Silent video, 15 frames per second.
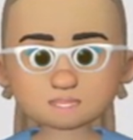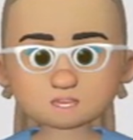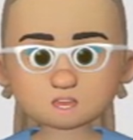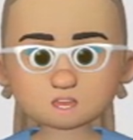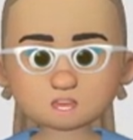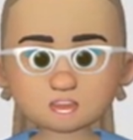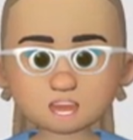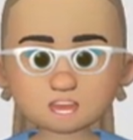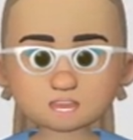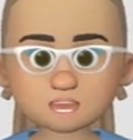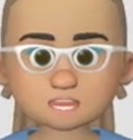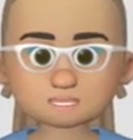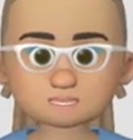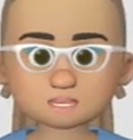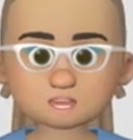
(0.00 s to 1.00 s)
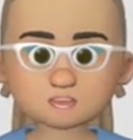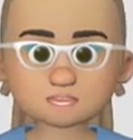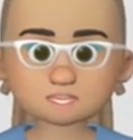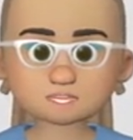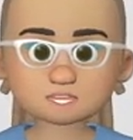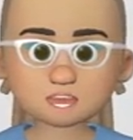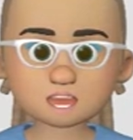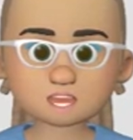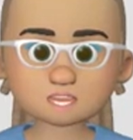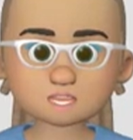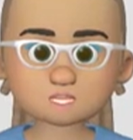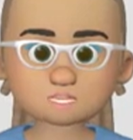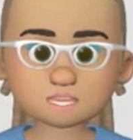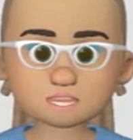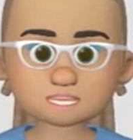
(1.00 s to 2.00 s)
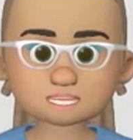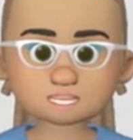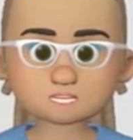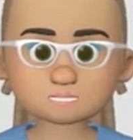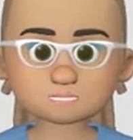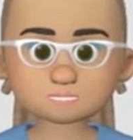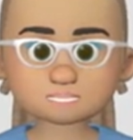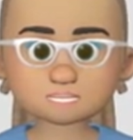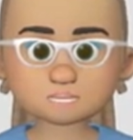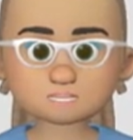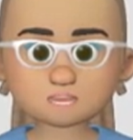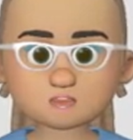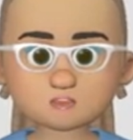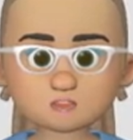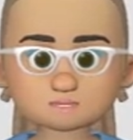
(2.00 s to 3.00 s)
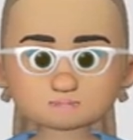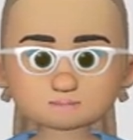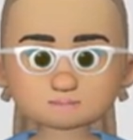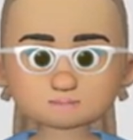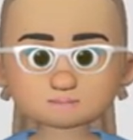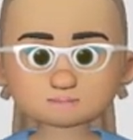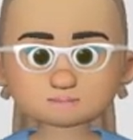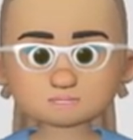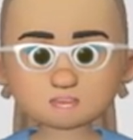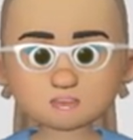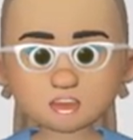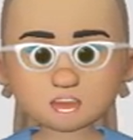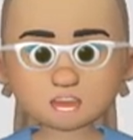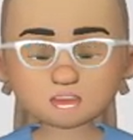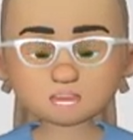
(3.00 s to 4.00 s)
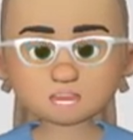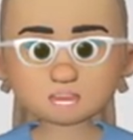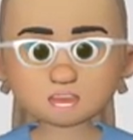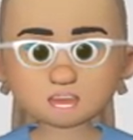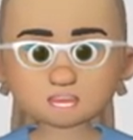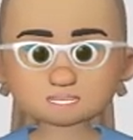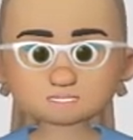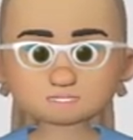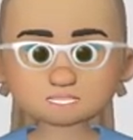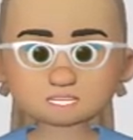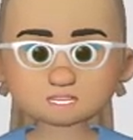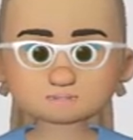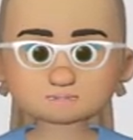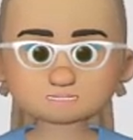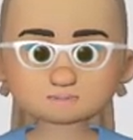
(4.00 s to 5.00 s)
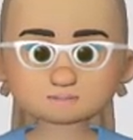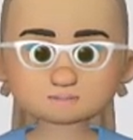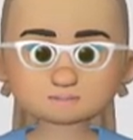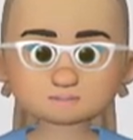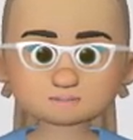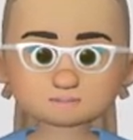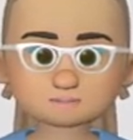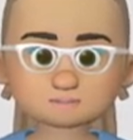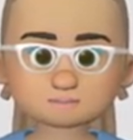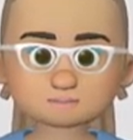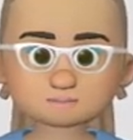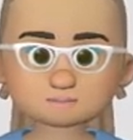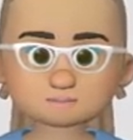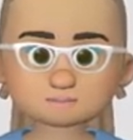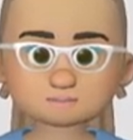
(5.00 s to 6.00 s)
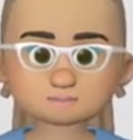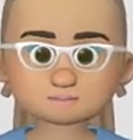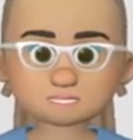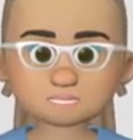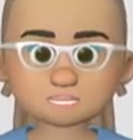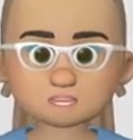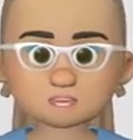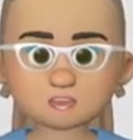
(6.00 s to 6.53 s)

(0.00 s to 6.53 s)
to talk about other types of reactions that involves monosaccharides. The next